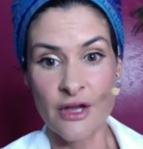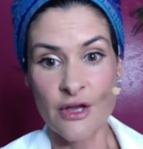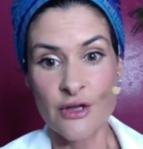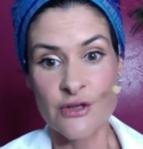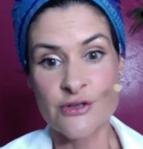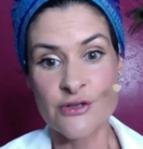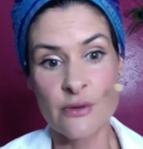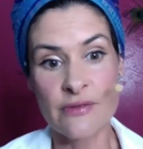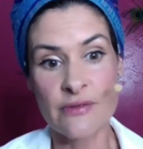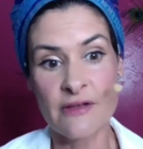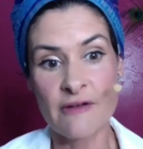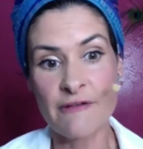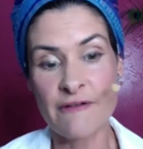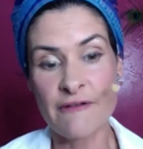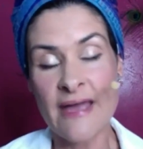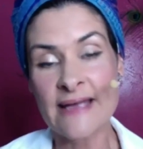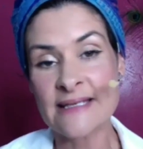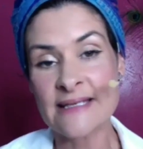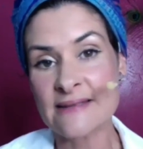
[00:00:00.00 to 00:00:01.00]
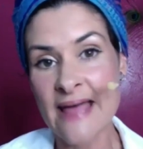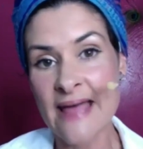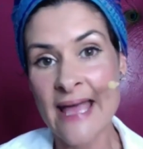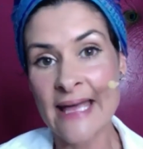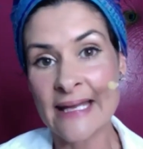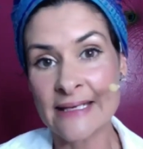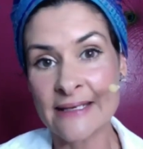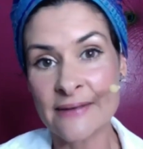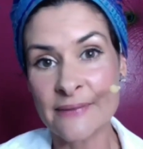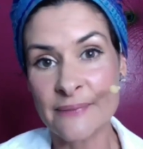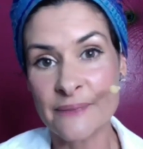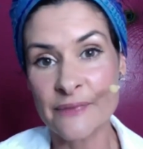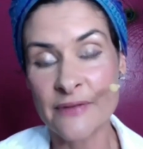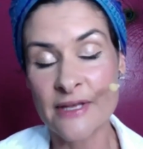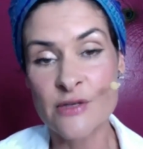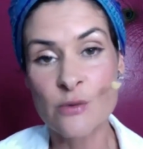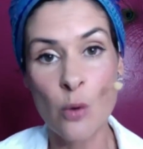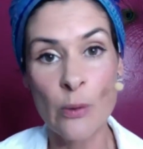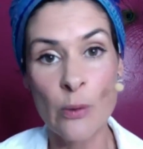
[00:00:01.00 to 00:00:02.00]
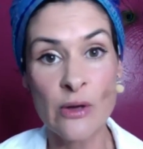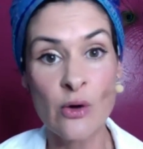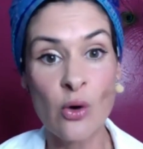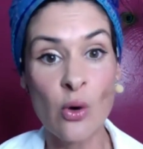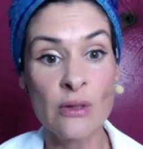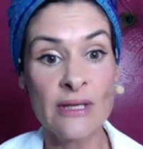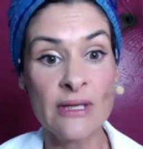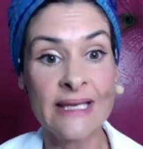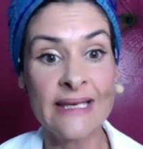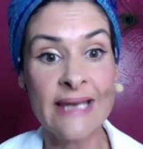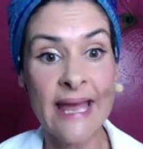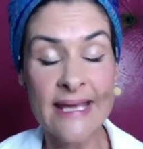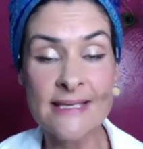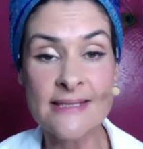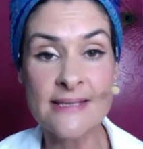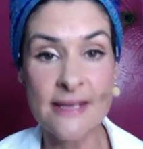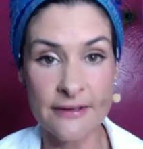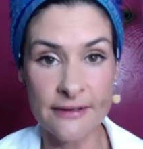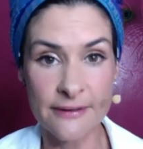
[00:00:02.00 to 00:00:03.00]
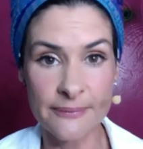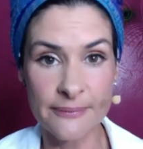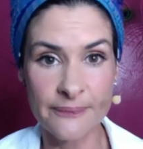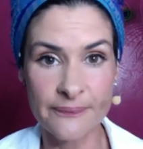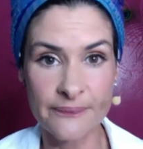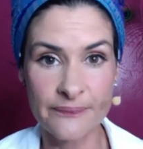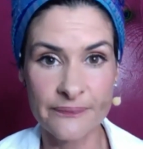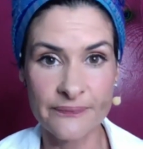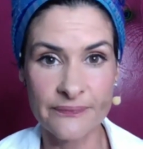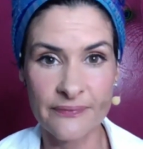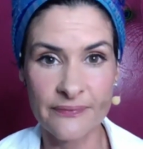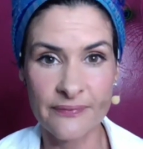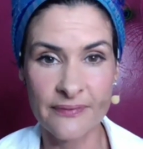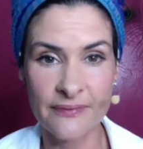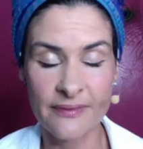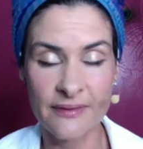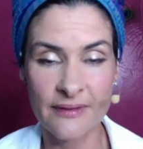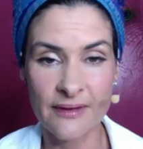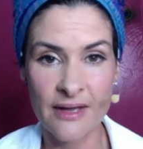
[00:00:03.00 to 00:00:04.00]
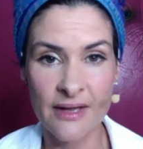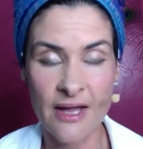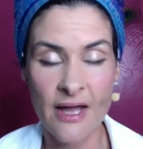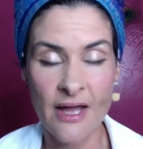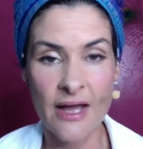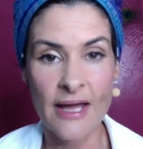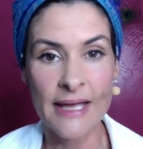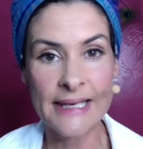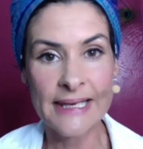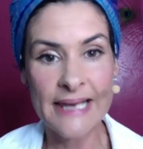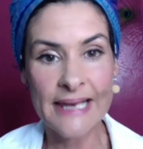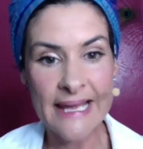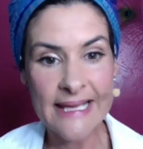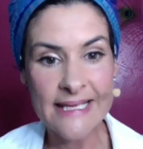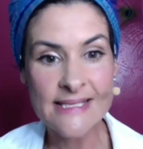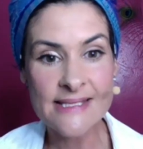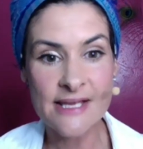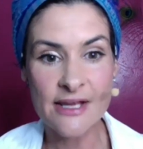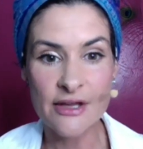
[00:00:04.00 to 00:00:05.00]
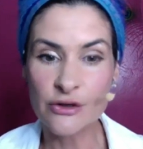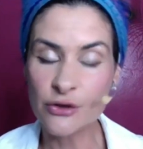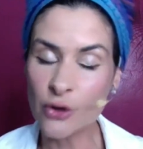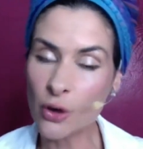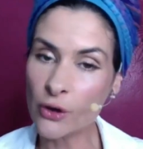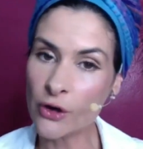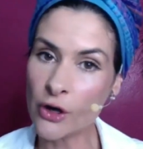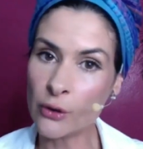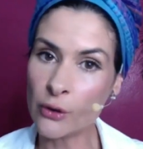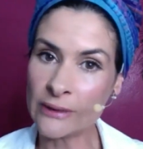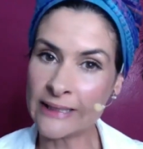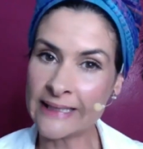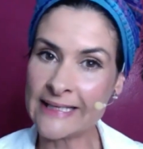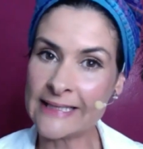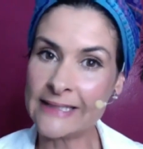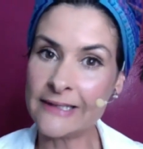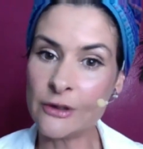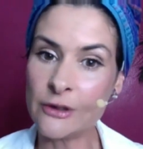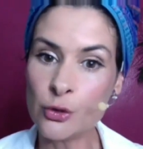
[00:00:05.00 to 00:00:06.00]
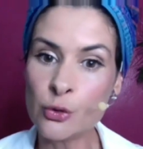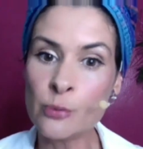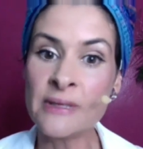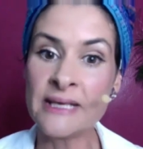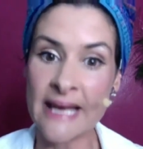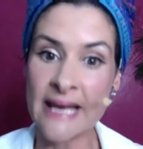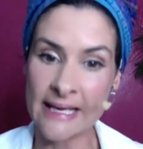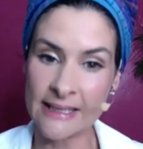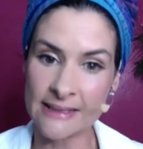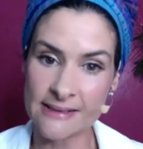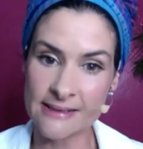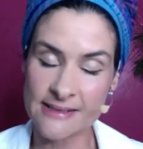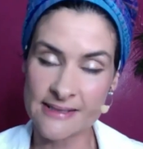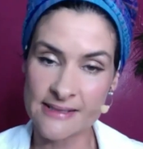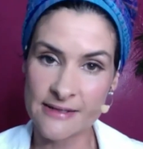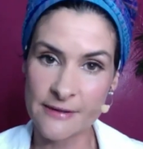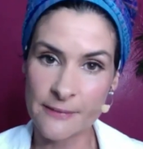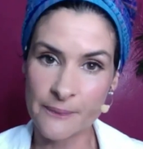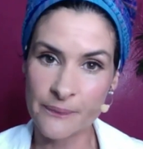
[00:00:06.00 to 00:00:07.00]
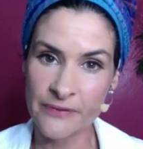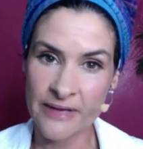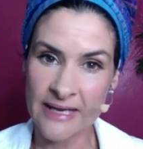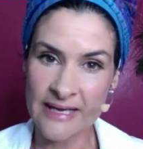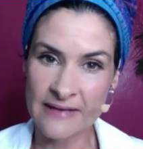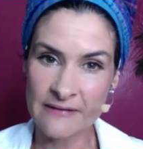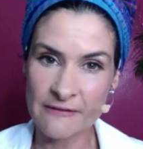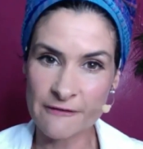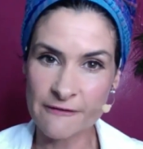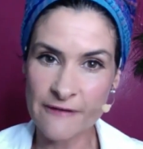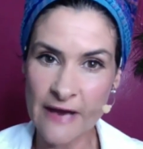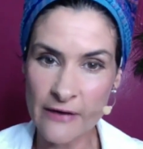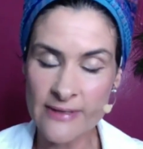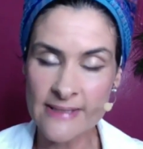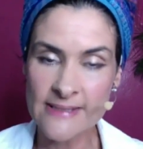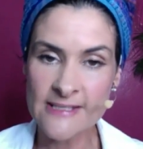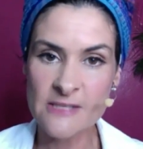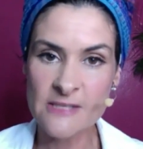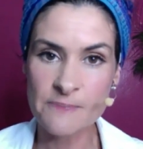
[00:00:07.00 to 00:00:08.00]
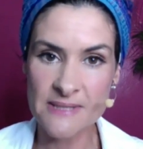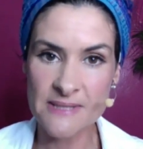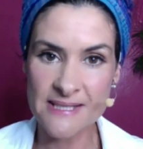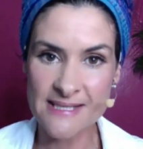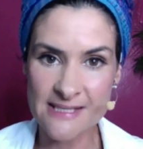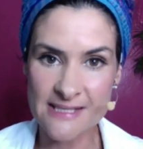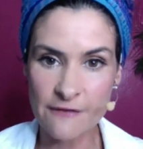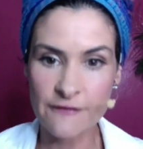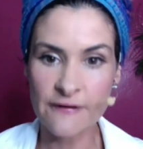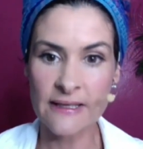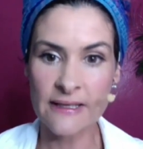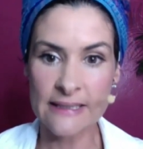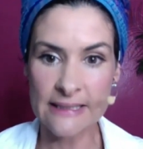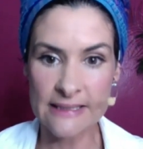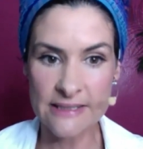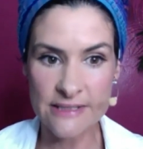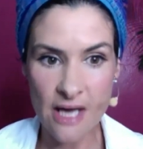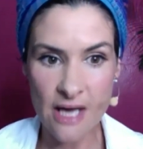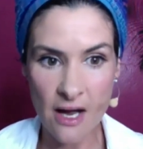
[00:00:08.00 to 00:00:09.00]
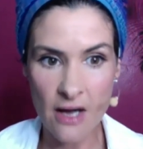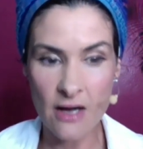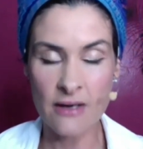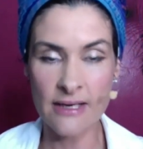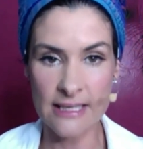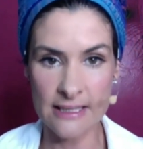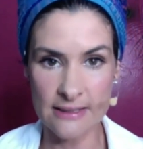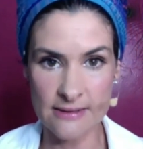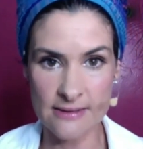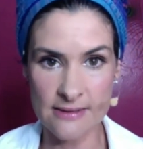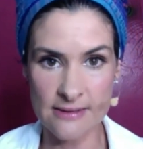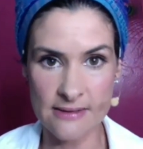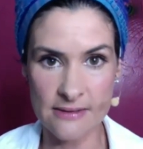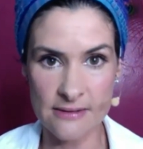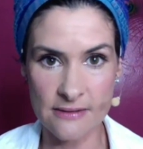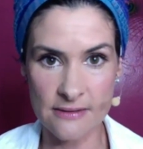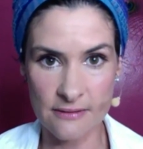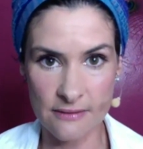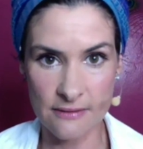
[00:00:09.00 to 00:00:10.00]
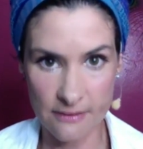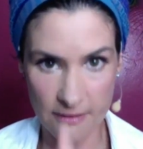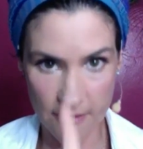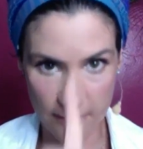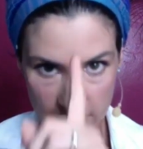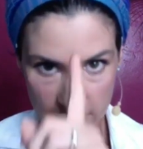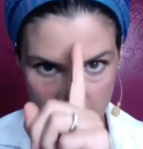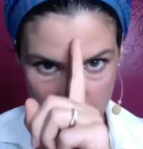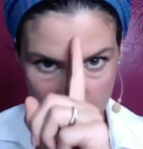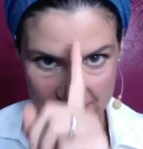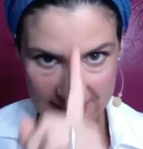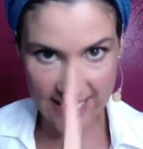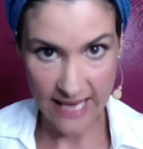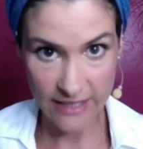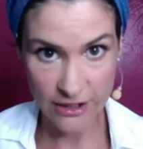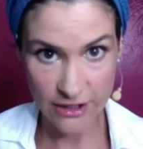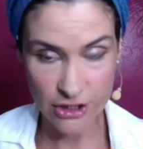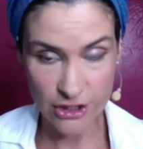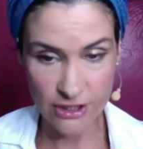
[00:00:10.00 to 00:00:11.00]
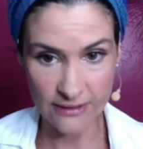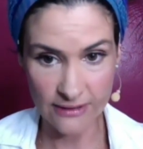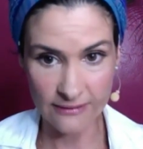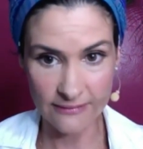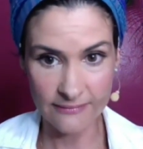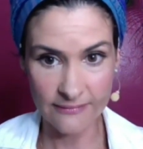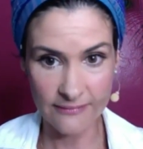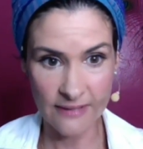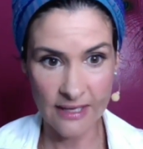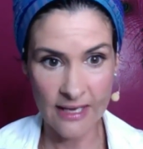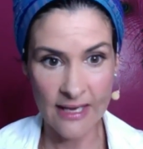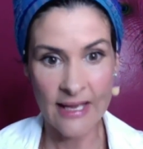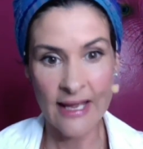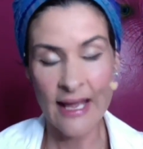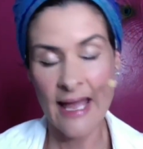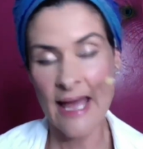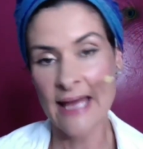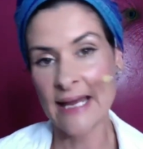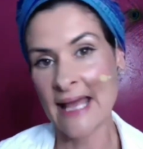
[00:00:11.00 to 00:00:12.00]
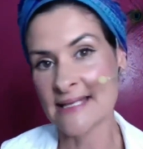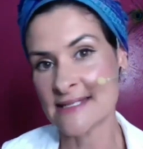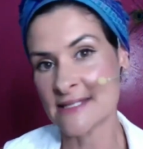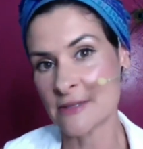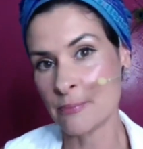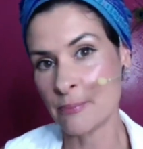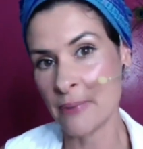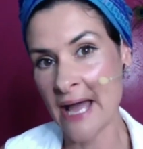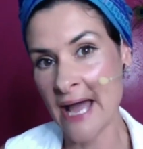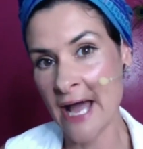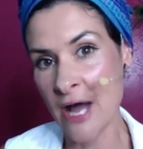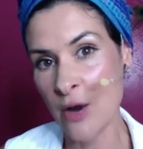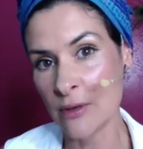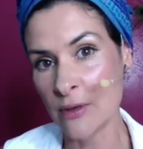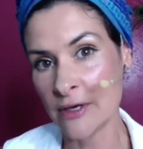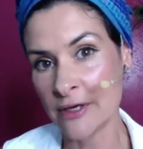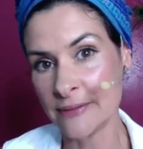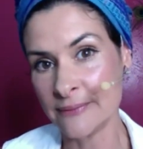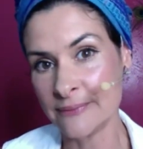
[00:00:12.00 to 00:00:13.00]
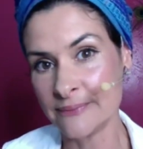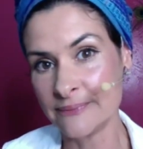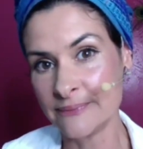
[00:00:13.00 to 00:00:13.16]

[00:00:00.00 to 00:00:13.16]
So the effect then is what we call a laser. A laser not only illuminates, it very specifically targets through intention and has the power